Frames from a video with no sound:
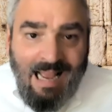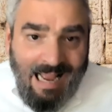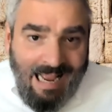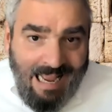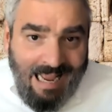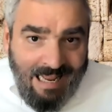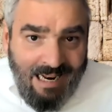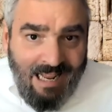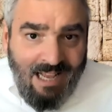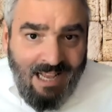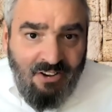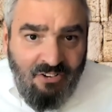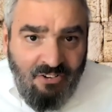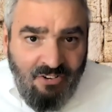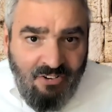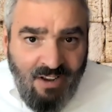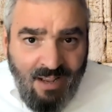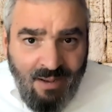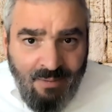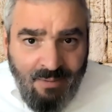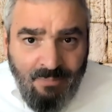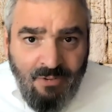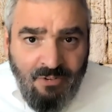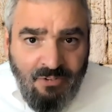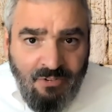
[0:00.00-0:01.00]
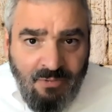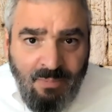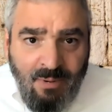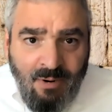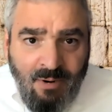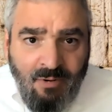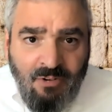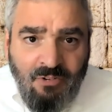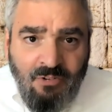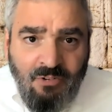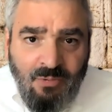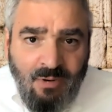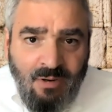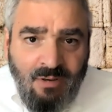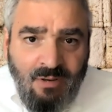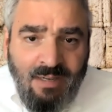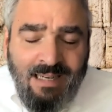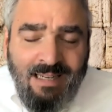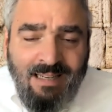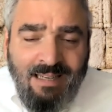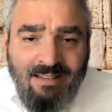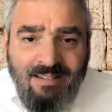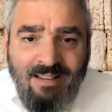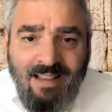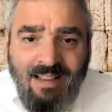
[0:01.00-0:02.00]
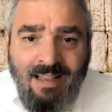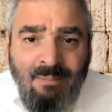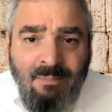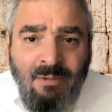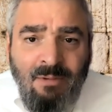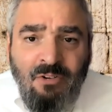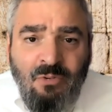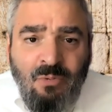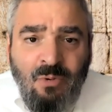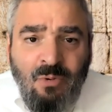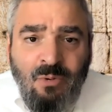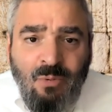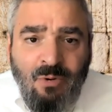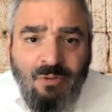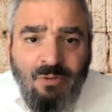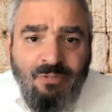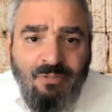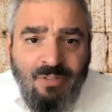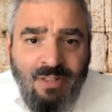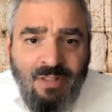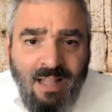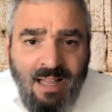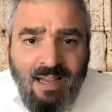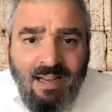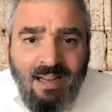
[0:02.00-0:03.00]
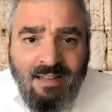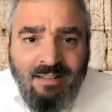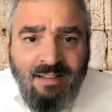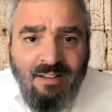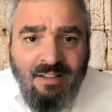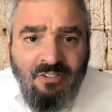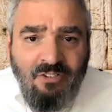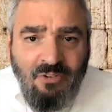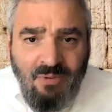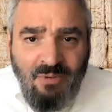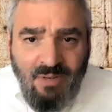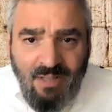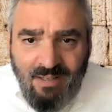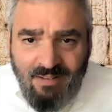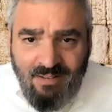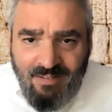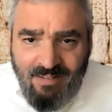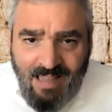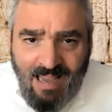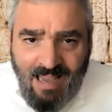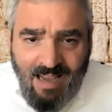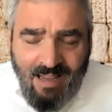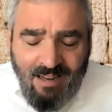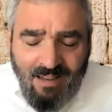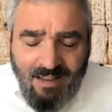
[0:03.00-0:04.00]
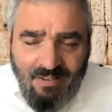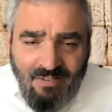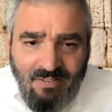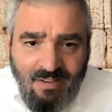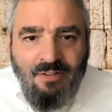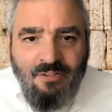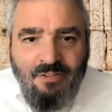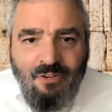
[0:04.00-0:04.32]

and Hashem, the spiritual, and his image will reflect his unique status.